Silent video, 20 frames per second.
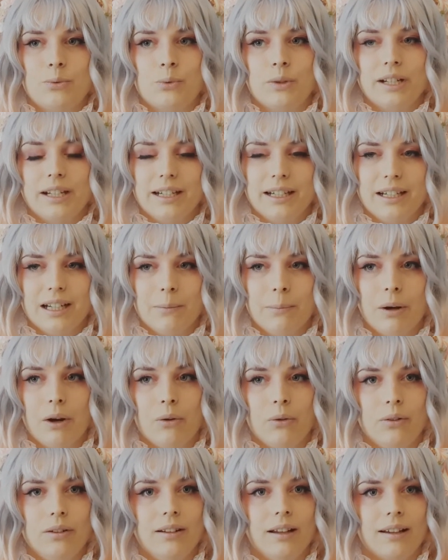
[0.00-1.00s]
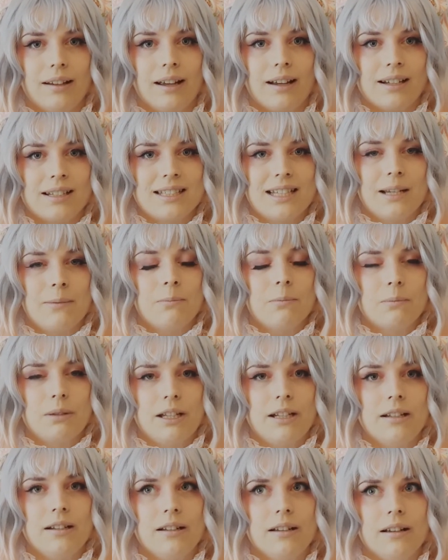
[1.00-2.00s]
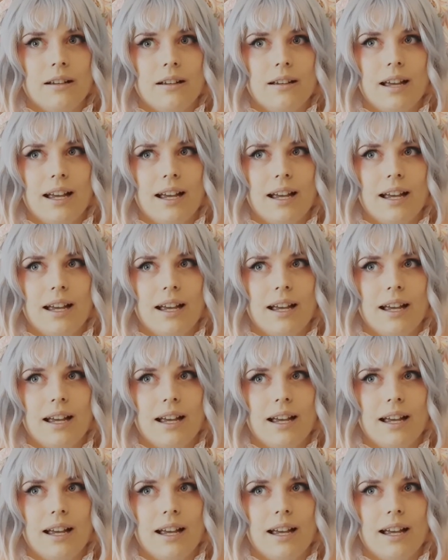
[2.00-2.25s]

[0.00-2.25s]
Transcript: really about like accepting